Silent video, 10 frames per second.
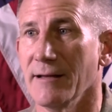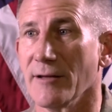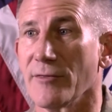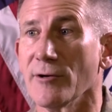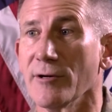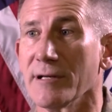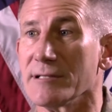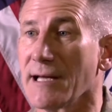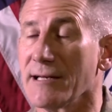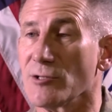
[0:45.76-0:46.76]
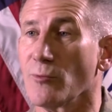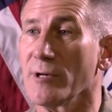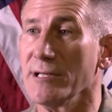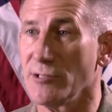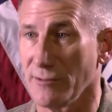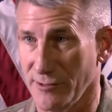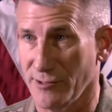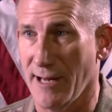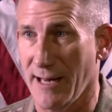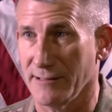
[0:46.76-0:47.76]
The third is that it's a regional
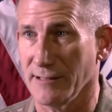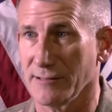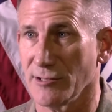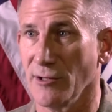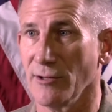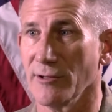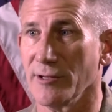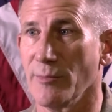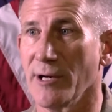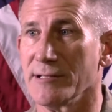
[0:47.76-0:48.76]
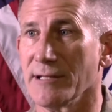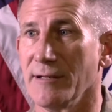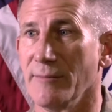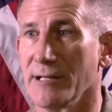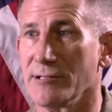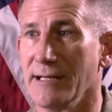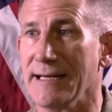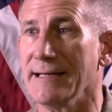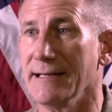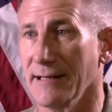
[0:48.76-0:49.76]
strategy. So you heard the president mention
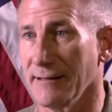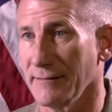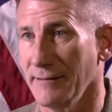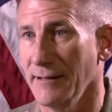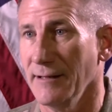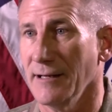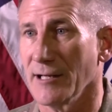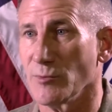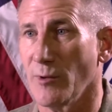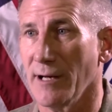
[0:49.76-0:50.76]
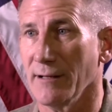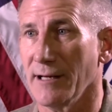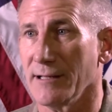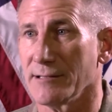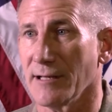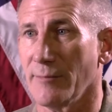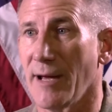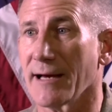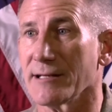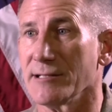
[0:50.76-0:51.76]
India, as well as
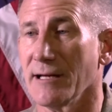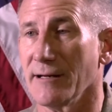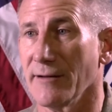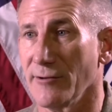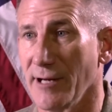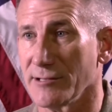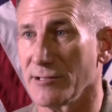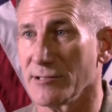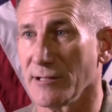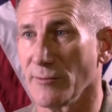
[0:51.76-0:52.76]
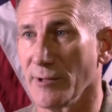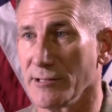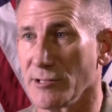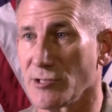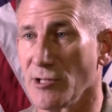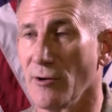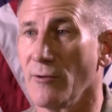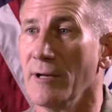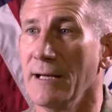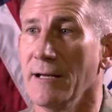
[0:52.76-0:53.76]
Pakistan and other nations in the region.
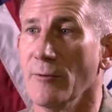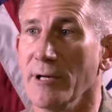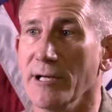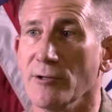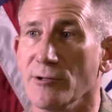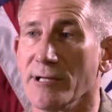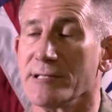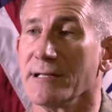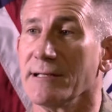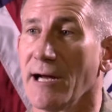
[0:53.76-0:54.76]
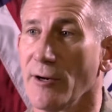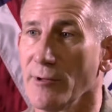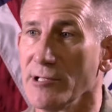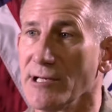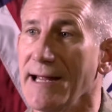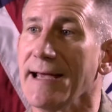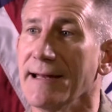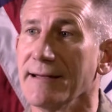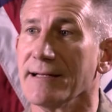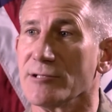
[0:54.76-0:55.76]
So we need to address the entire region,
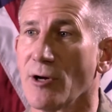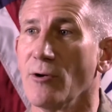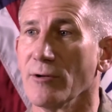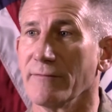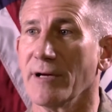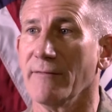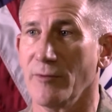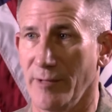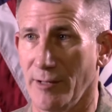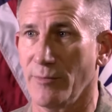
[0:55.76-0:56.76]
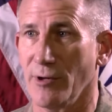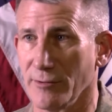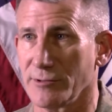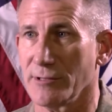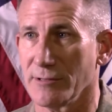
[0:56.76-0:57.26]
and it's a whole of government approach.